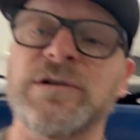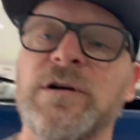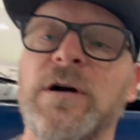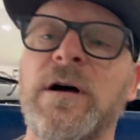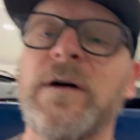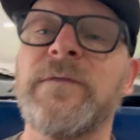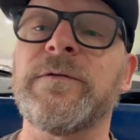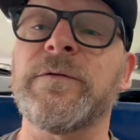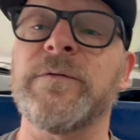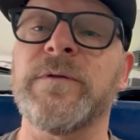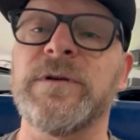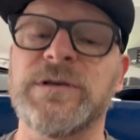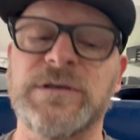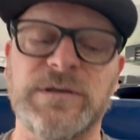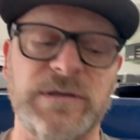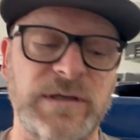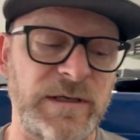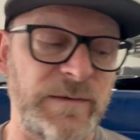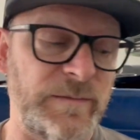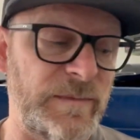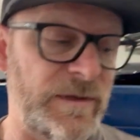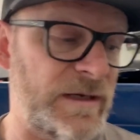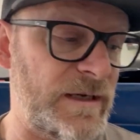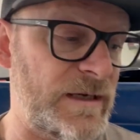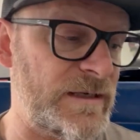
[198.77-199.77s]
off
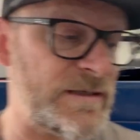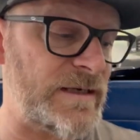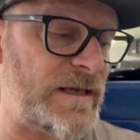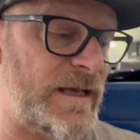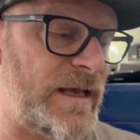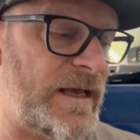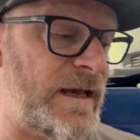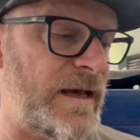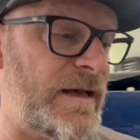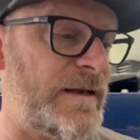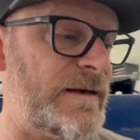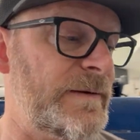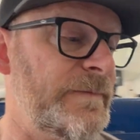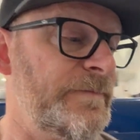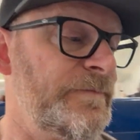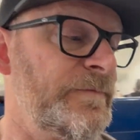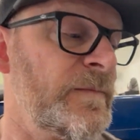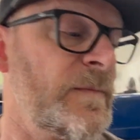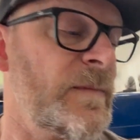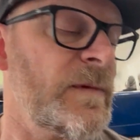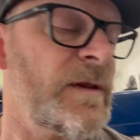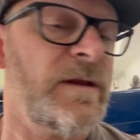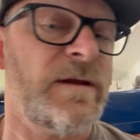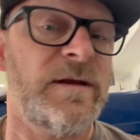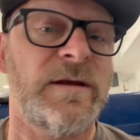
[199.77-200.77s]
originally, because I had
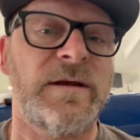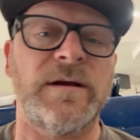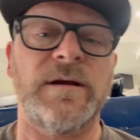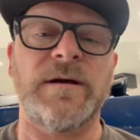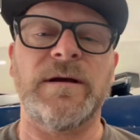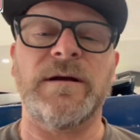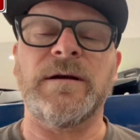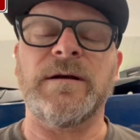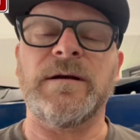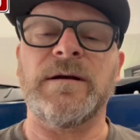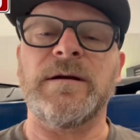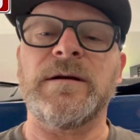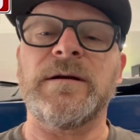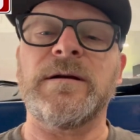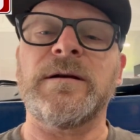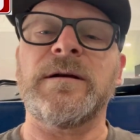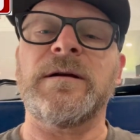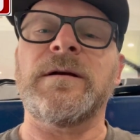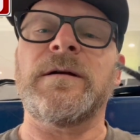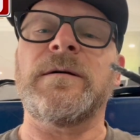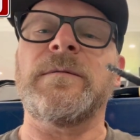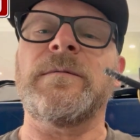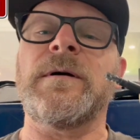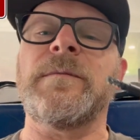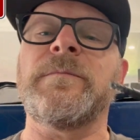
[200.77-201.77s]

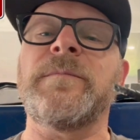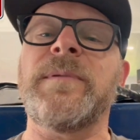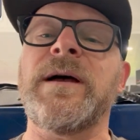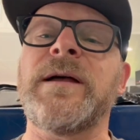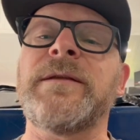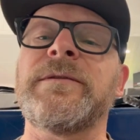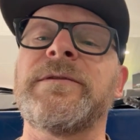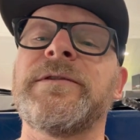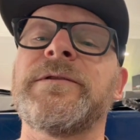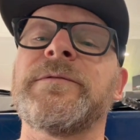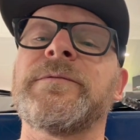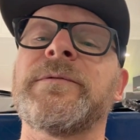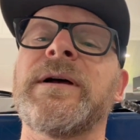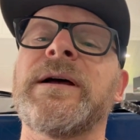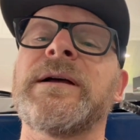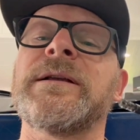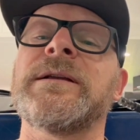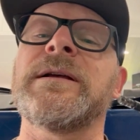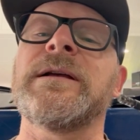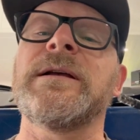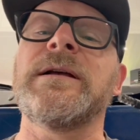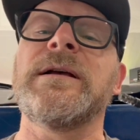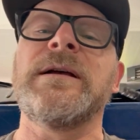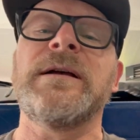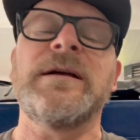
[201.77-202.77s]
a bad thread.
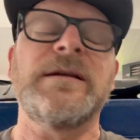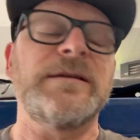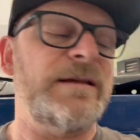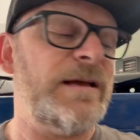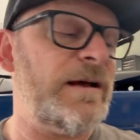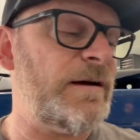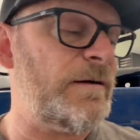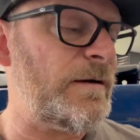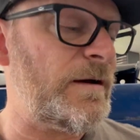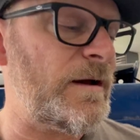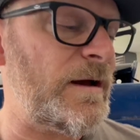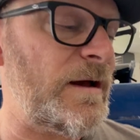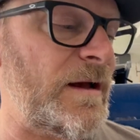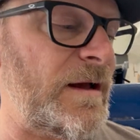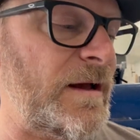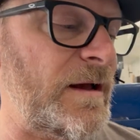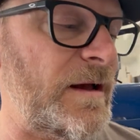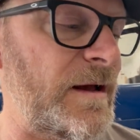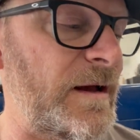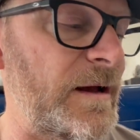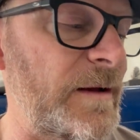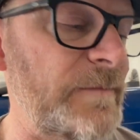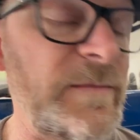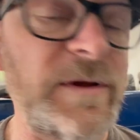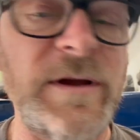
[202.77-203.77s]
Now,
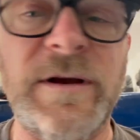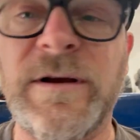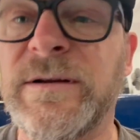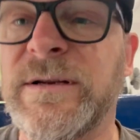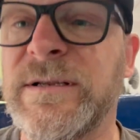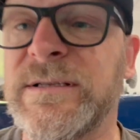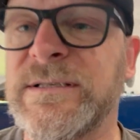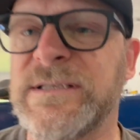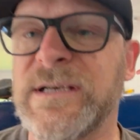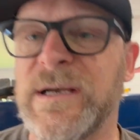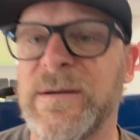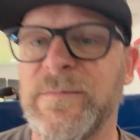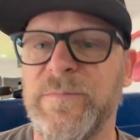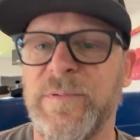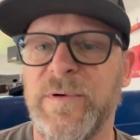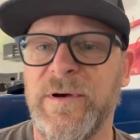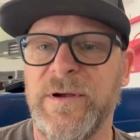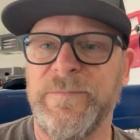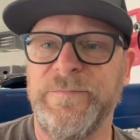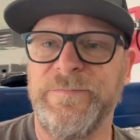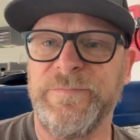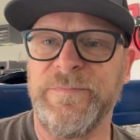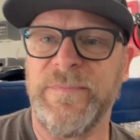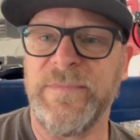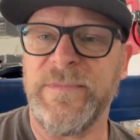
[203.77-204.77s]
I'm not going to dump
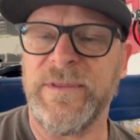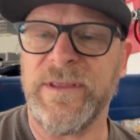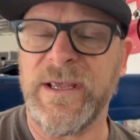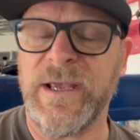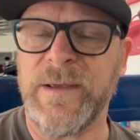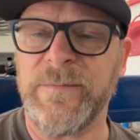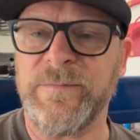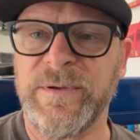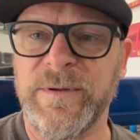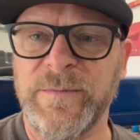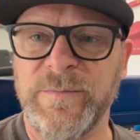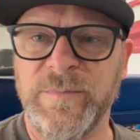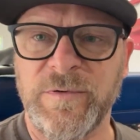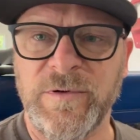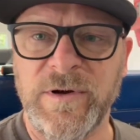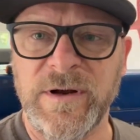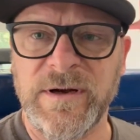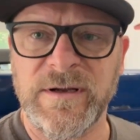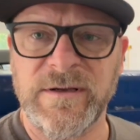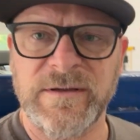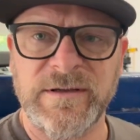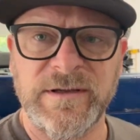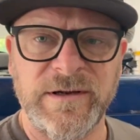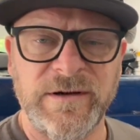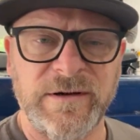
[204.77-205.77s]
on the Empi
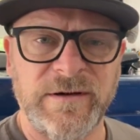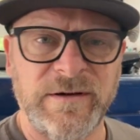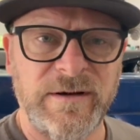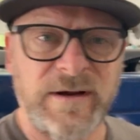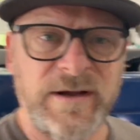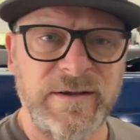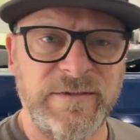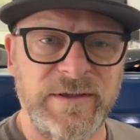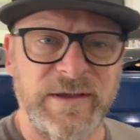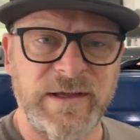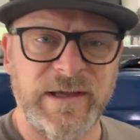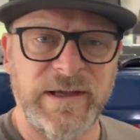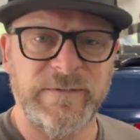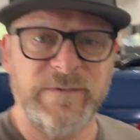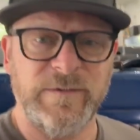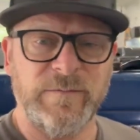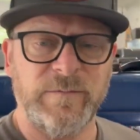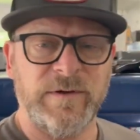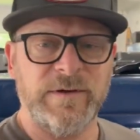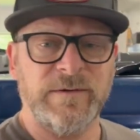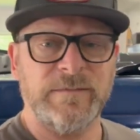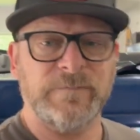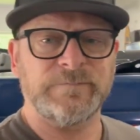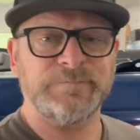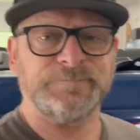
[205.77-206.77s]
product here. I think
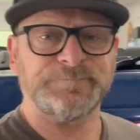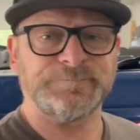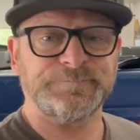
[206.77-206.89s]
everyone